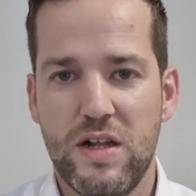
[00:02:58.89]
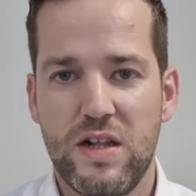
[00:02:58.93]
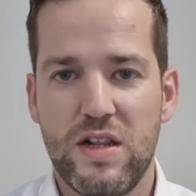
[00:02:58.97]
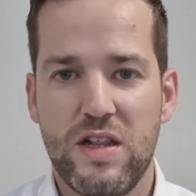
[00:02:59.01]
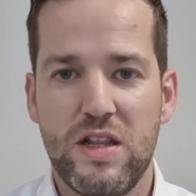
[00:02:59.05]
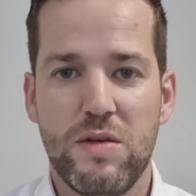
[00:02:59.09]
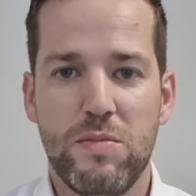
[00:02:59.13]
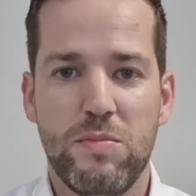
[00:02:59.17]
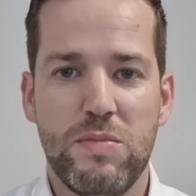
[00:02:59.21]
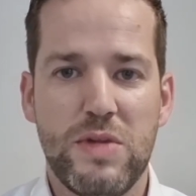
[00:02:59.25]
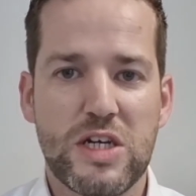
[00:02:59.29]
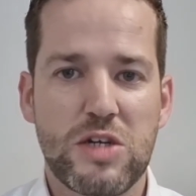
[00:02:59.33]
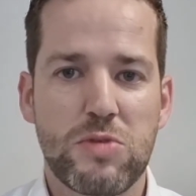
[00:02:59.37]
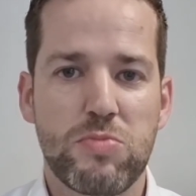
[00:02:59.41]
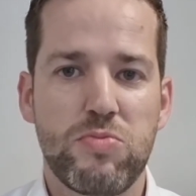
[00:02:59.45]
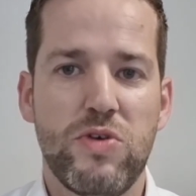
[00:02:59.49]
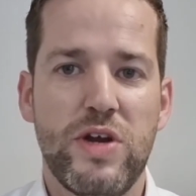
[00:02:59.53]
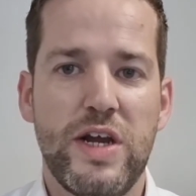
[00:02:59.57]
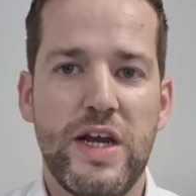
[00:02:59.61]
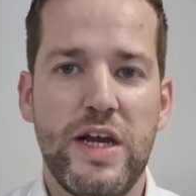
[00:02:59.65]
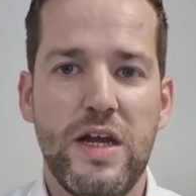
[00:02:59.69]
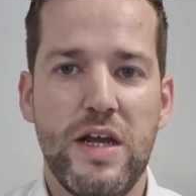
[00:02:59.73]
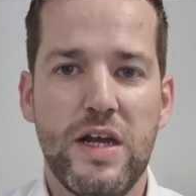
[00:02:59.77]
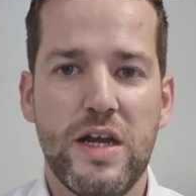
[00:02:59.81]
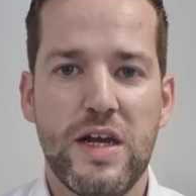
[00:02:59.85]
The mist
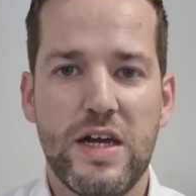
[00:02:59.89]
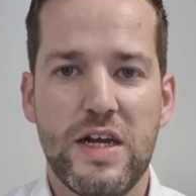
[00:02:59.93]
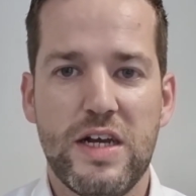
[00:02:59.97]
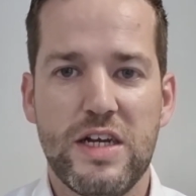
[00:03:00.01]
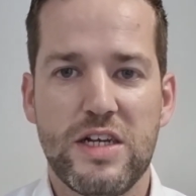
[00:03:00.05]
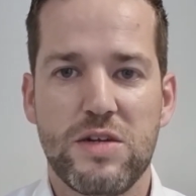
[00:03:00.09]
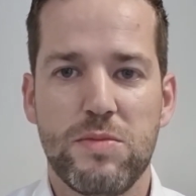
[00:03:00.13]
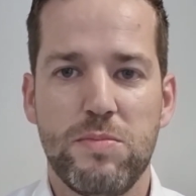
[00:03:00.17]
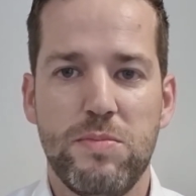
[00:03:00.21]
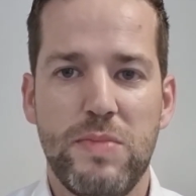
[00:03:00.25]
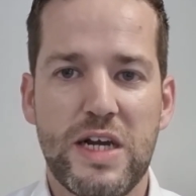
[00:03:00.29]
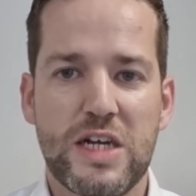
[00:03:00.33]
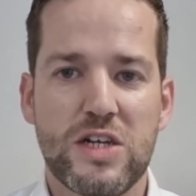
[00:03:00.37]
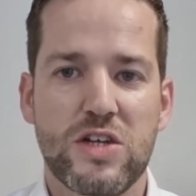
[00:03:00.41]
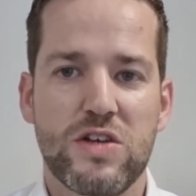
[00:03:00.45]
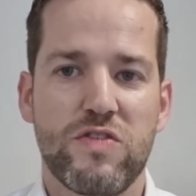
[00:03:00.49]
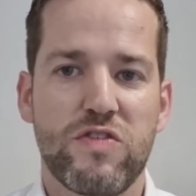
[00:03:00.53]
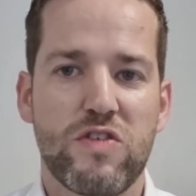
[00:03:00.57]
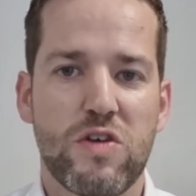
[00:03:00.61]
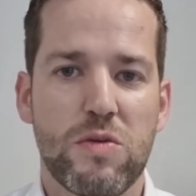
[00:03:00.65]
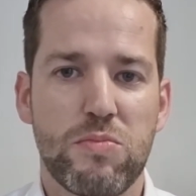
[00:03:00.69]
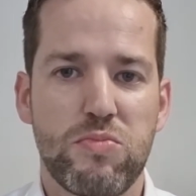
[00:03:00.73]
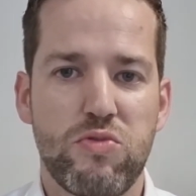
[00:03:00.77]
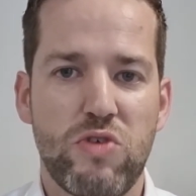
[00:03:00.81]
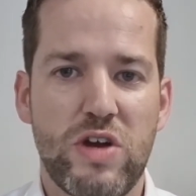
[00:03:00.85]
spray is a mix of
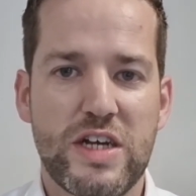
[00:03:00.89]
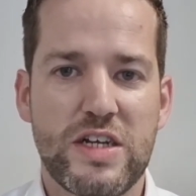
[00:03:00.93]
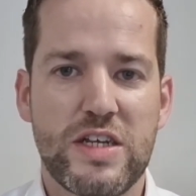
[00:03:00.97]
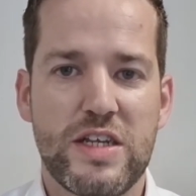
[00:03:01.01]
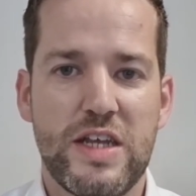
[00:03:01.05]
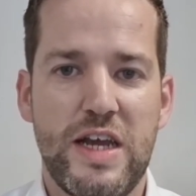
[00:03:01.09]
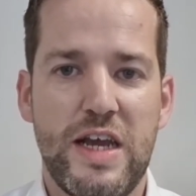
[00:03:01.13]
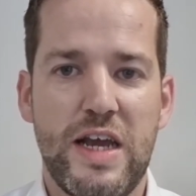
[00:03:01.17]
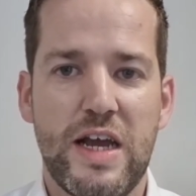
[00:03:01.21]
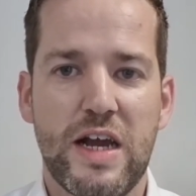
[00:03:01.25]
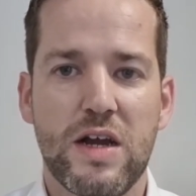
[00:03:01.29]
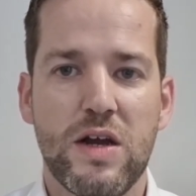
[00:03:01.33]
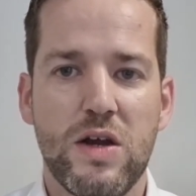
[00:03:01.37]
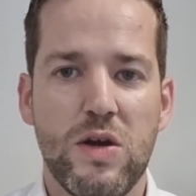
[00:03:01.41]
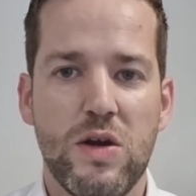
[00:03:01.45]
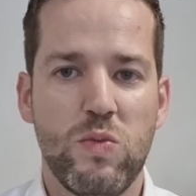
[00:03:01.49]
compressed air